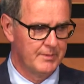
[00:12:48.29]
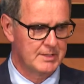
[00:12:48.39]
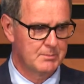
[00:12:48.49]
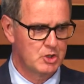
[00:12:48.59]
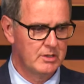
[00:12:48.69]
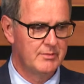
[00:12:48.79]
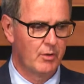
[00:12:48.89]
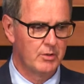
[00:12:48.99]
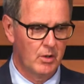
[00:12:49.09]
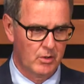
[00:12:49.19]
especially
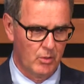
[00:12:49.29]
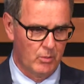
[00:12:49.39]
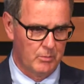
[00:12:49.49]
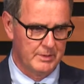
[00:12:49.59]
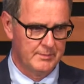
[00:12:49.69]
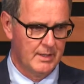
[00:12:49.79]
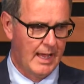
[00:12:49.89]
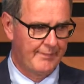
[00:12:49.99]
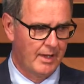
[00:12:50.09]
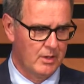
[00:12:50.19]
for younger women
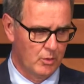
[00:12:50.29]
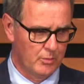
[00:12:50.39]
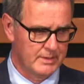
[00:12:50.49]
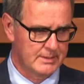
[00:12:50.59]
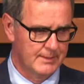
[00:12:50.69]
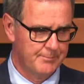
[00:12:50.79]
at higher risk.